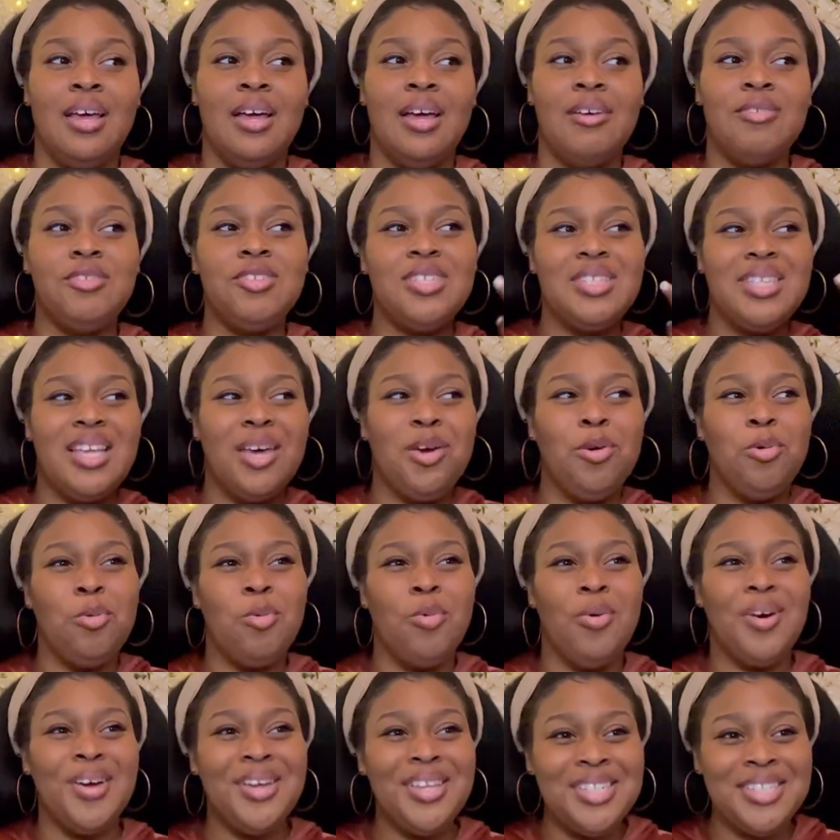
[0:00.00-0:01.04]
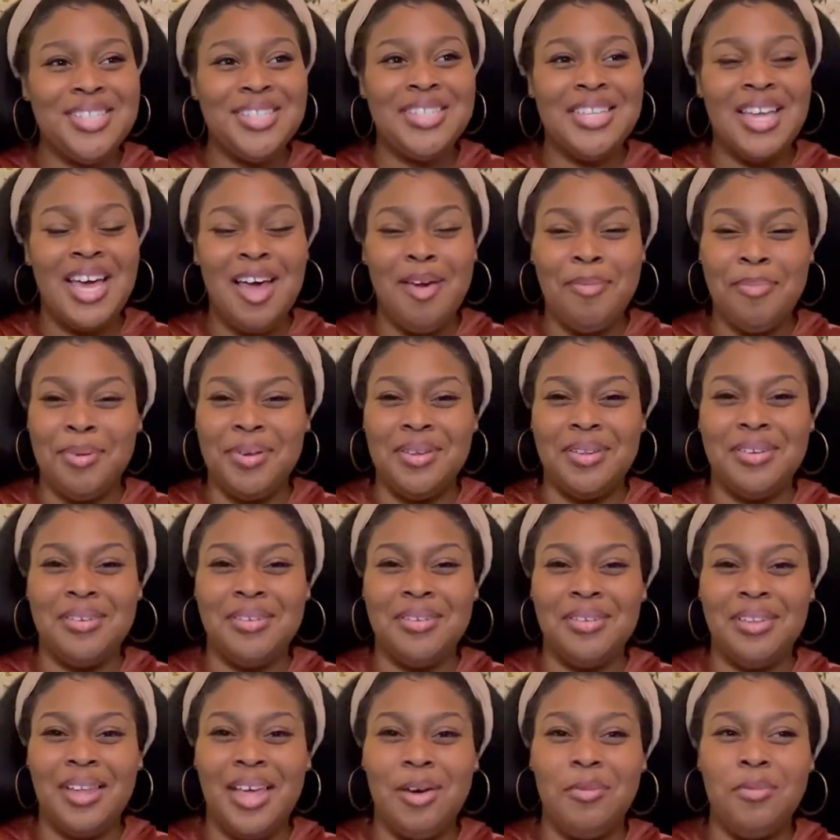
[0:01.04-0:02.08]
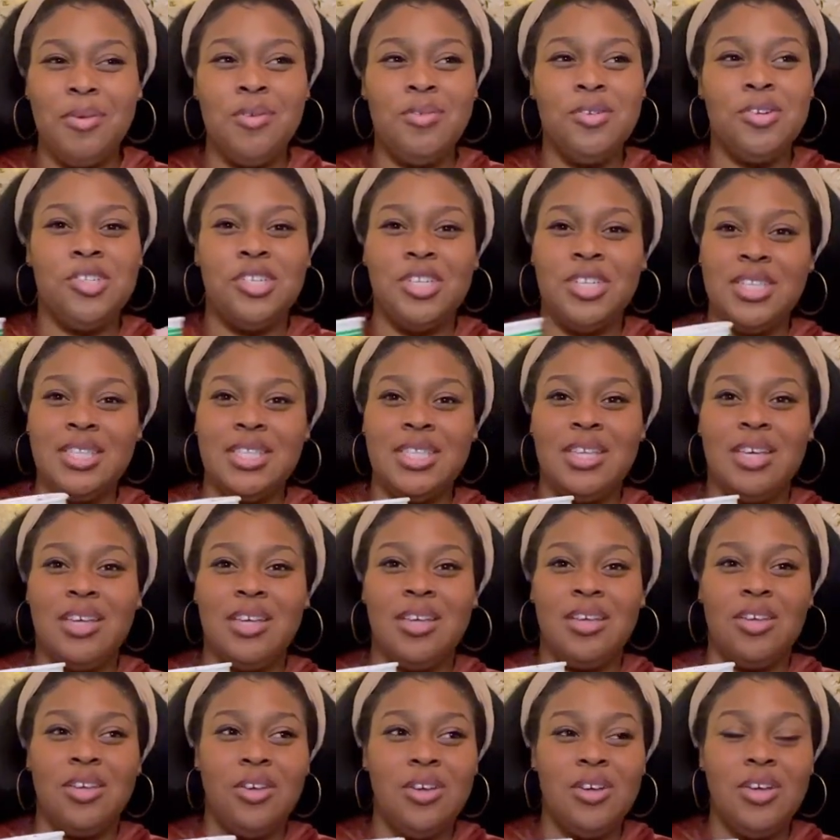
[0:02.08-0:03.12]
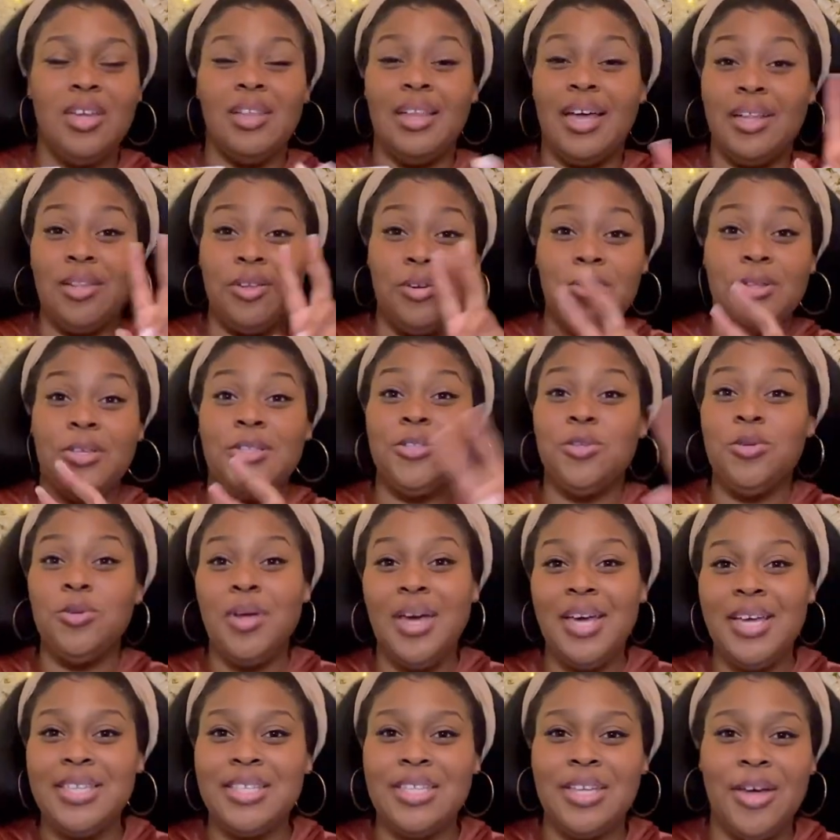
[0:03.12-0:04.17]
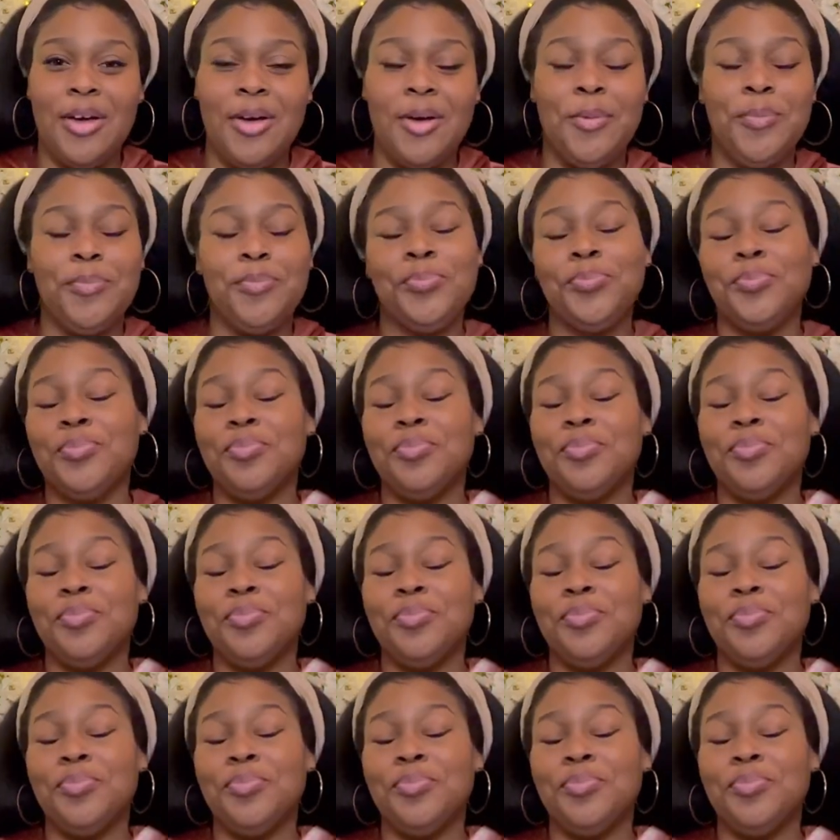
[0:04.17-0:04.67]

I was just like, what just happened? Like we were just good, like literally two days ago.